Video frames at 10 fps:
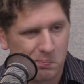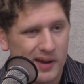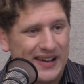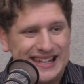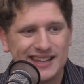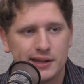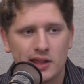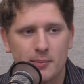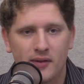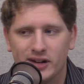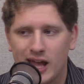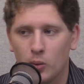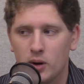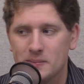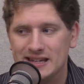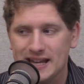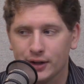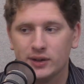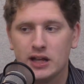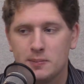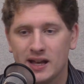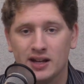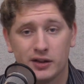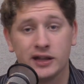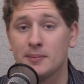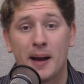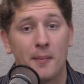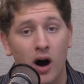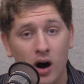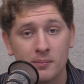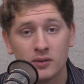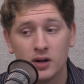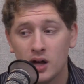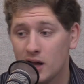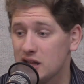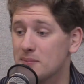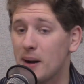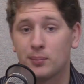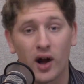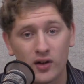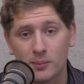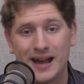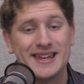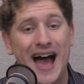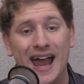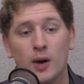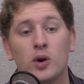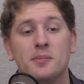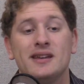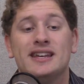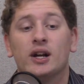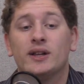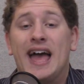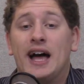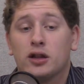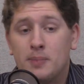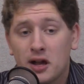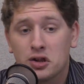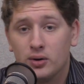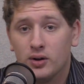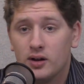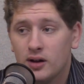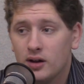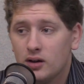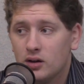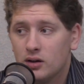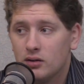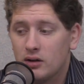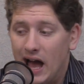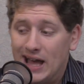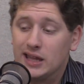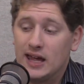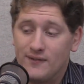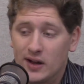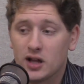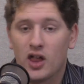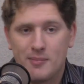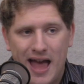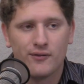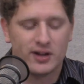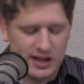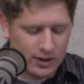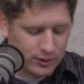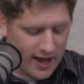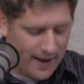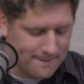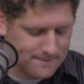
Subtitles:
But if I did see them every day, it wouldn't be nearly as big a deal. Seeing my mom, seeing my brother, my dad, it wouldn't be nearly as special as if I saw them every single day.